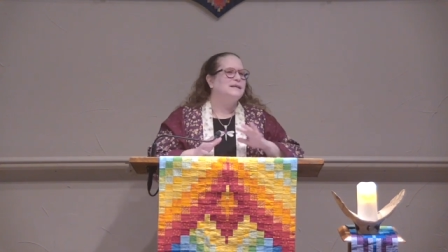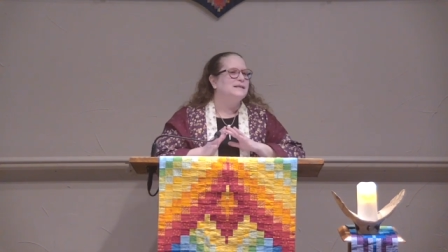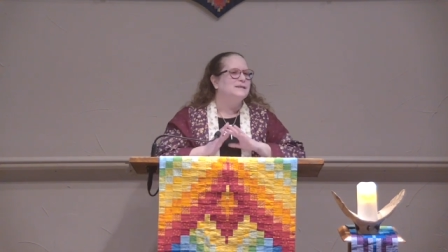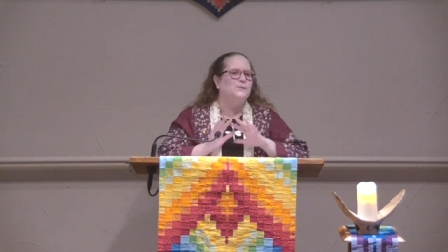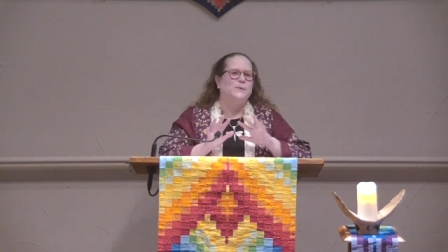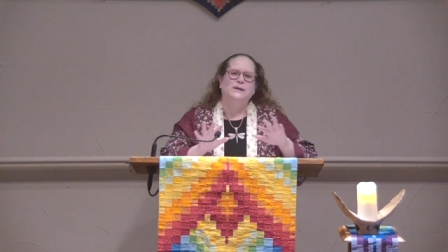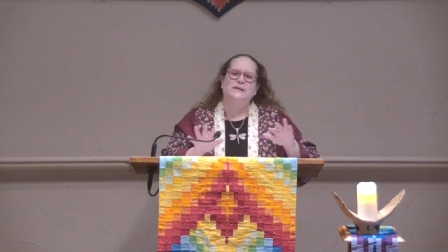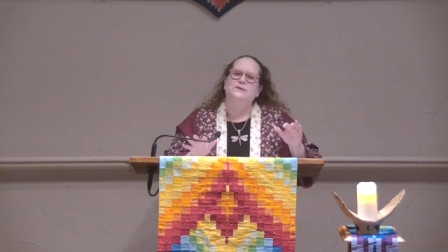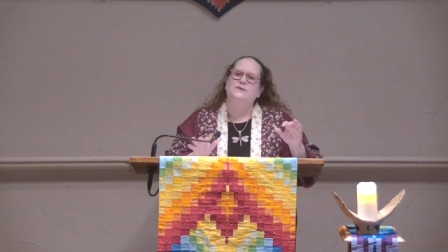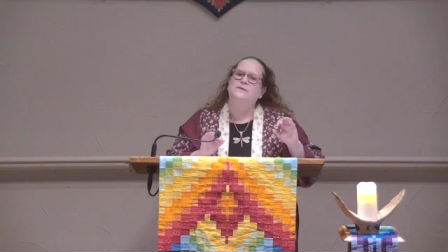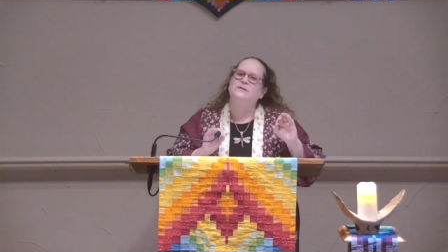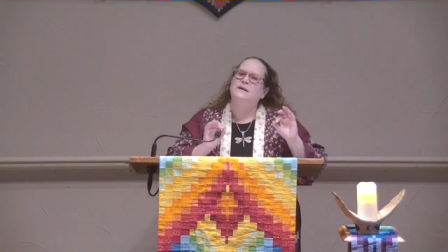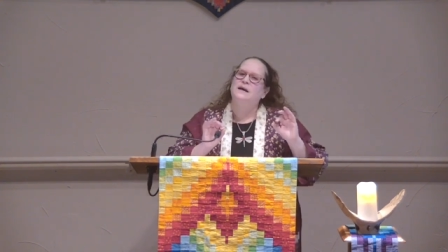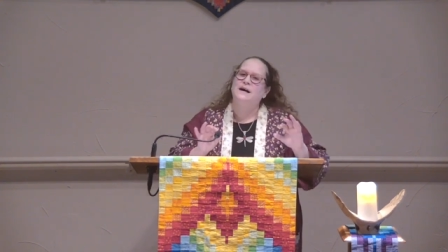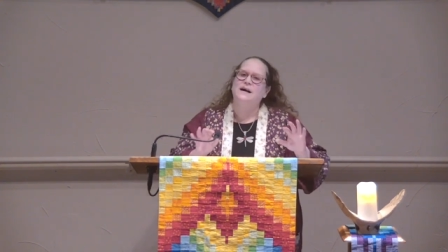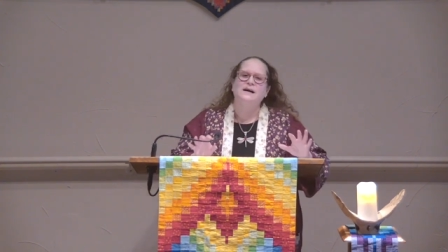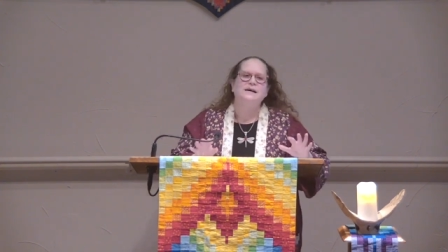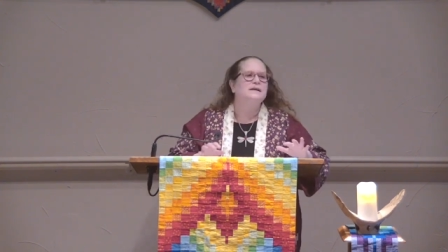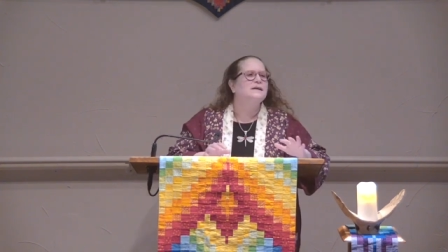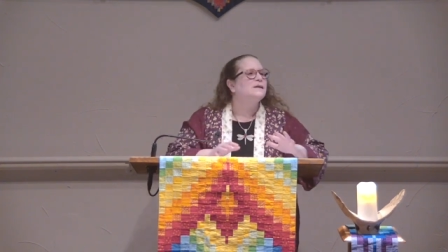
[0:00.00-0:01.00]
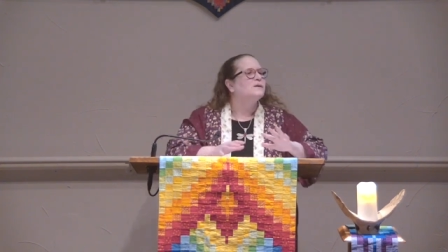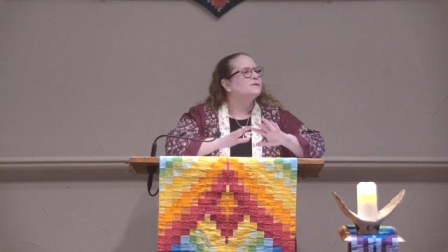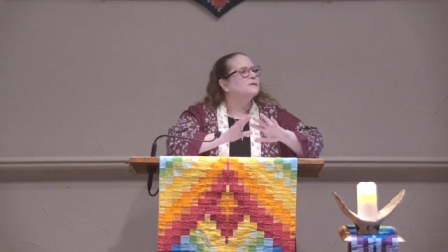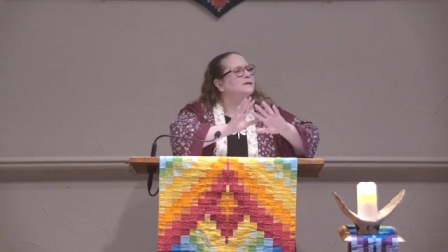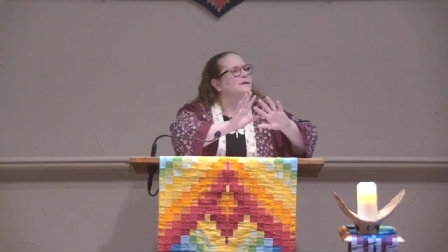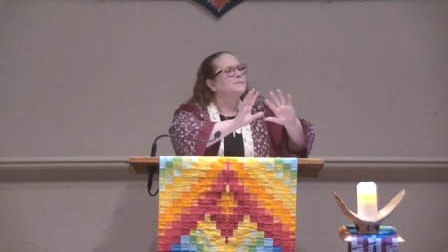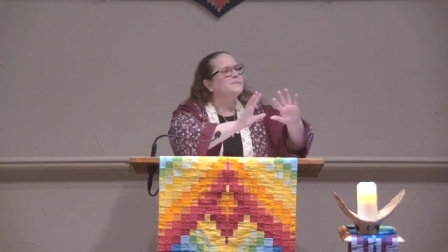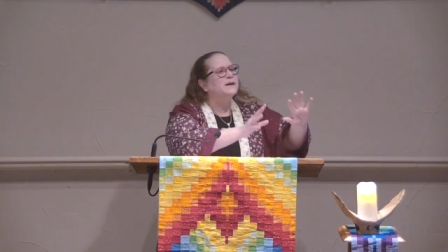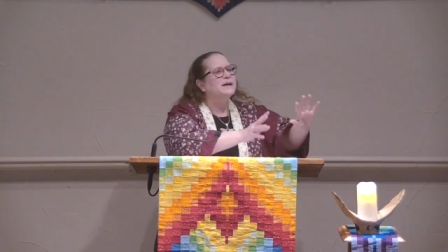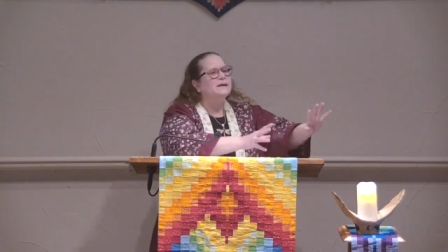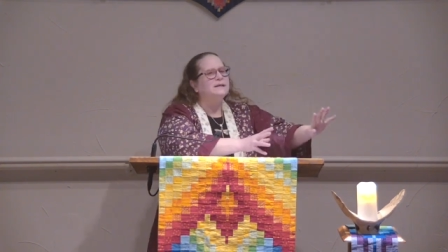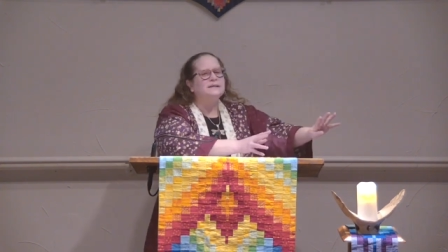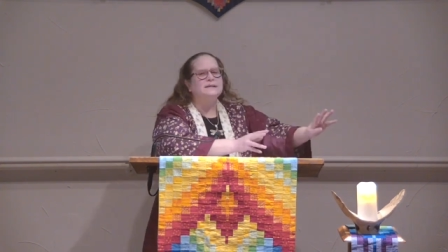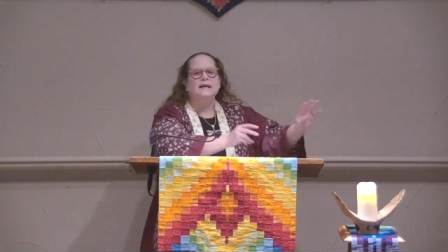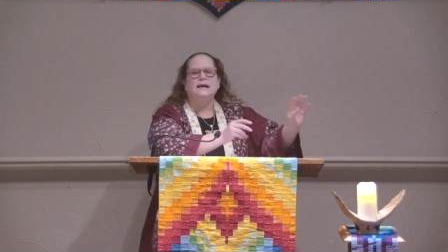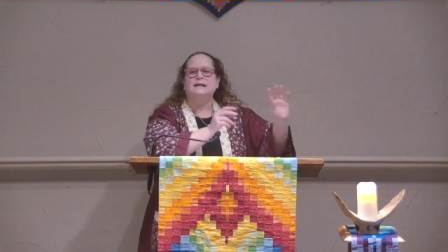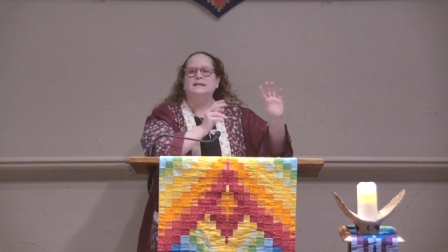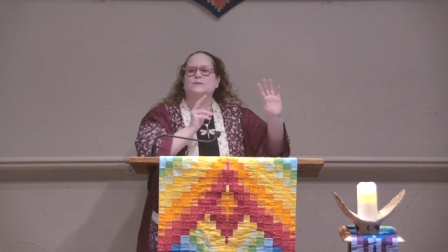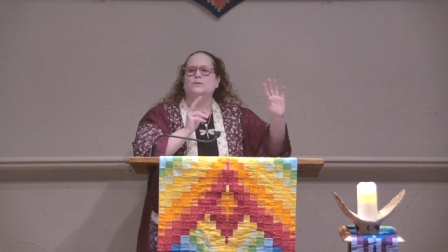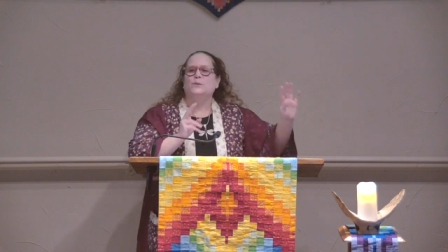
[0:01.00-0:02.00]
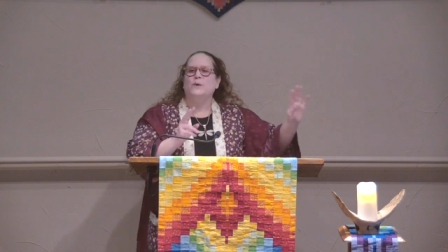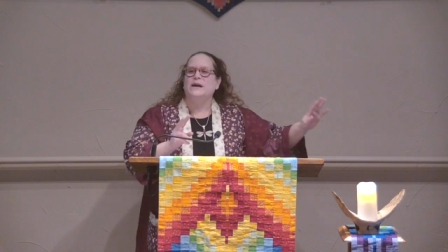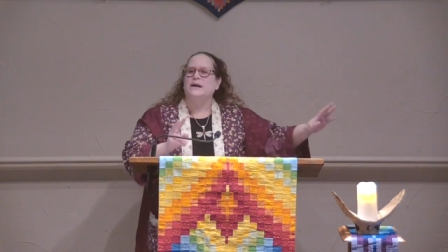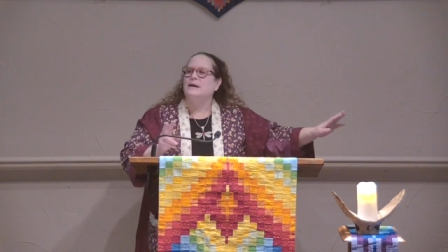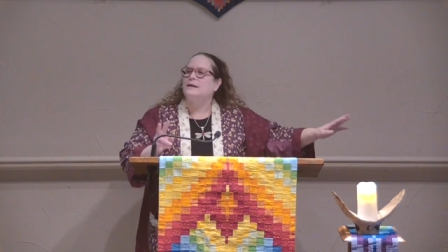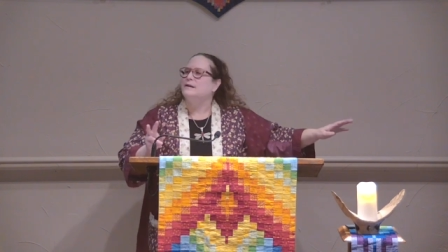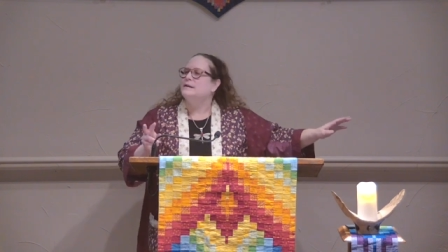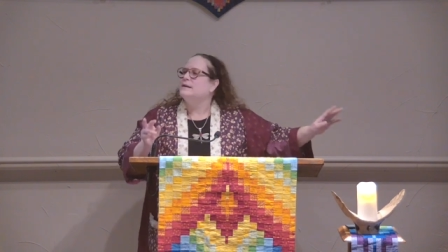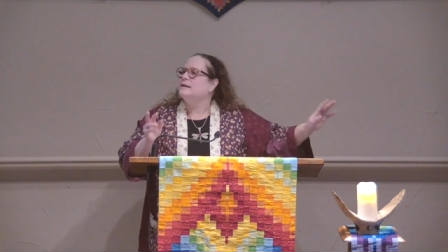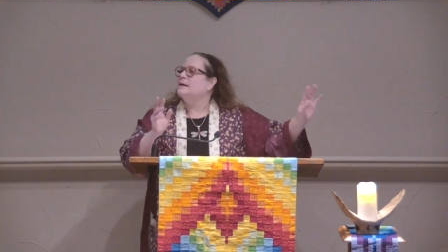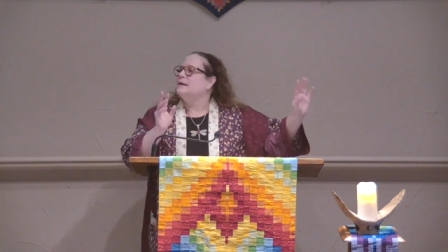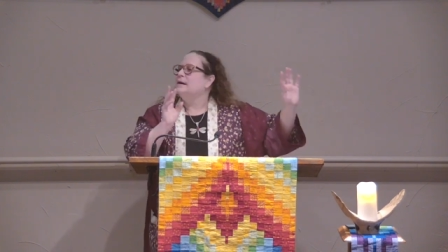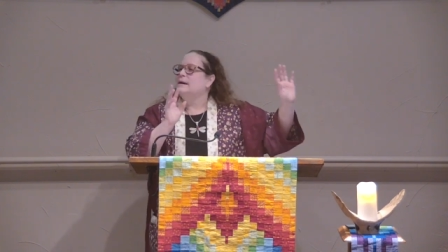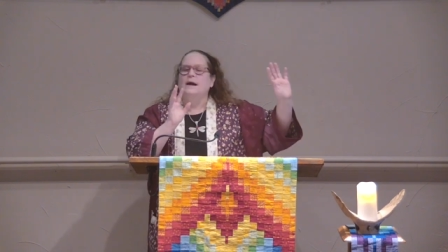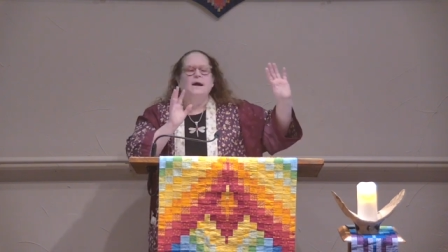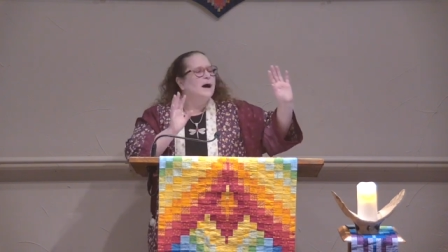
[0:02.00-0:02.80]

he's way too young. Go to your parents' house, wait.